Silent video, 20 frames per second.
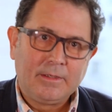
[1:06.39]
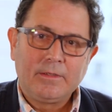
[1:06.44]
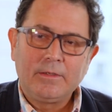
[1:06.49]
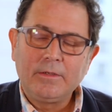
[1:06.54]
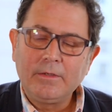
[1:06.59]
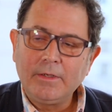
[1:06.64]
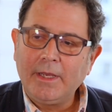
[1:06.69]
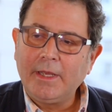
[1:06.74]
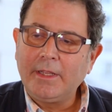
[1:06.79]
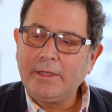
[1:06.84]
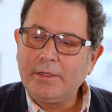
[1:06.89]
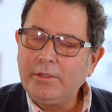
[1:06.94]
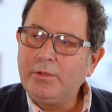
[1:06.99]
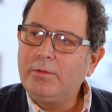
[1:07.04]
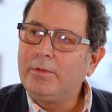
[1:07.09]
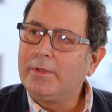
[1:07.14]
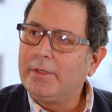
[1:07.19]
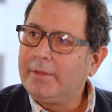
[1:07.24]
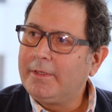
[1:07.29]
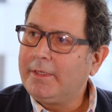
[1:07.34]
You're not
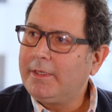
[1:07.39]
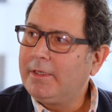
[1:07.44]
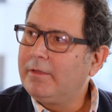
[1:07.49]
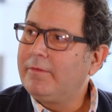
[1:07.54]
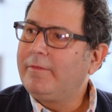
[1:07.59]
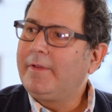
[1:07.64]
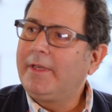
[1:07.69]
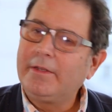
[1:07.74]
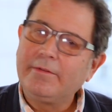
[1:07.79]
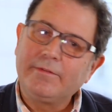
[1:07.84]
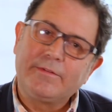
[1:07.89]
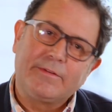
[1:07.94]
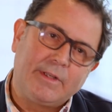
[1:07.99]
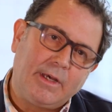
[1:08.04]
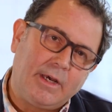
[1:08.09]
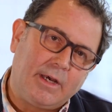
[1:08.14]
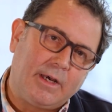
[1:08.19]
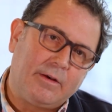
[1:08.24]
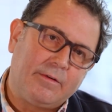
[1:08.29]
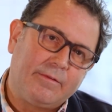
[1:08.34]
doing the innovative
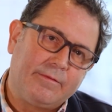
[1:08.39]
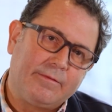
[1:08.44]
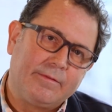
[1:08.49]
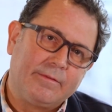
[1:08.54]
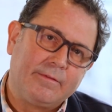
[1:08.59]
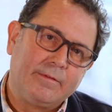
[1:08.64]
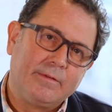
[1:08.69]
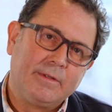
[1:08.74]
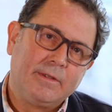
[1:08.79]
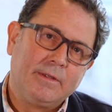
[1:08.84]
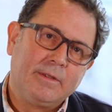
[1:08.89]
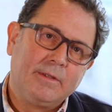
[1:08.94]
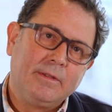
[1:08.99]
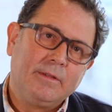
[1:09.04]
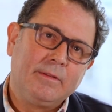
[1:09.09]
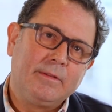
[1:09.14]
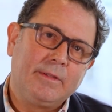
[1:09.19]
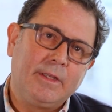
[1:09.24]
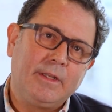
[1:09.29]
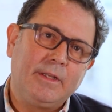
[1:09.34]
stuff
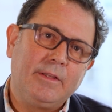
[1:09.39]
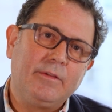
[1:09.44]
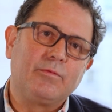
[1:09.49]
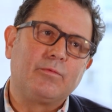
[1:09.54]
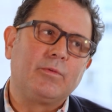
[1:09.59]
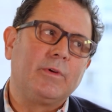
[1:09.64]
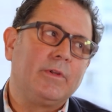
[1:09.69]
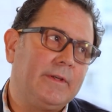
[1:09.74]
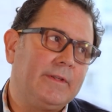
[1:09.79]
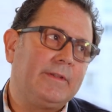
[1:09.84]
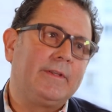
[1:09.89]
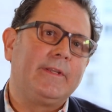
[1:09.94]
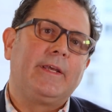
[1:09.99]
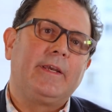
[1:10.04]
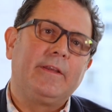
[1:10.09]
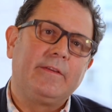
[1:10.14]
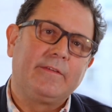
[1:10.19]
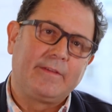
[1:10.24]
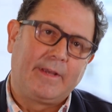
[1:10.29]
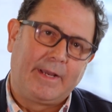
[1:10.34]
that is really
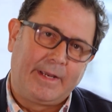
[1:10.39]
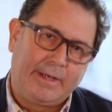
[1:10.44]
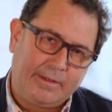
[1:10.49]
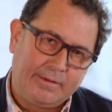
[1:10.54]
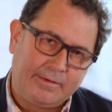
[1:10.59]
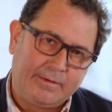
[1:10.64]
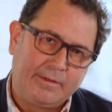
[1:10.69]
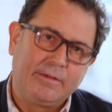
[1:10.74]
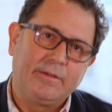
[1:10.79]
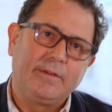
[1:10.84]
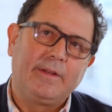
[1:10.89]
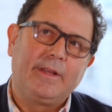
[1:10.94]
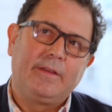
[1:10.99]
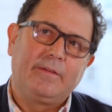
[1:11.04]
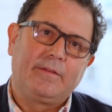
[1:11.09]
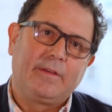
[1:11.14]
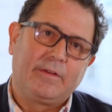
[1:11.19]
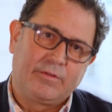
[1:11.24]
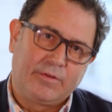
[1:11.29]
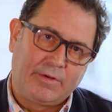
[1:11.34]
today's science and
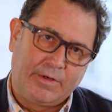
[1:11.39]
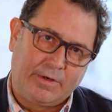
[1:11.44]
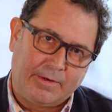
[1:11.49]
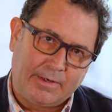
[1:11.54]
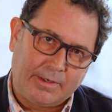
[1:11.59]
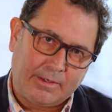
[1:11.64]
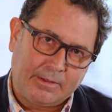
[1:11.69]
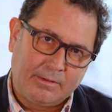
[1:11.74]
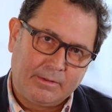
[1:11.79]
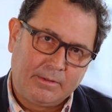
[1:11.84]
today's engineering.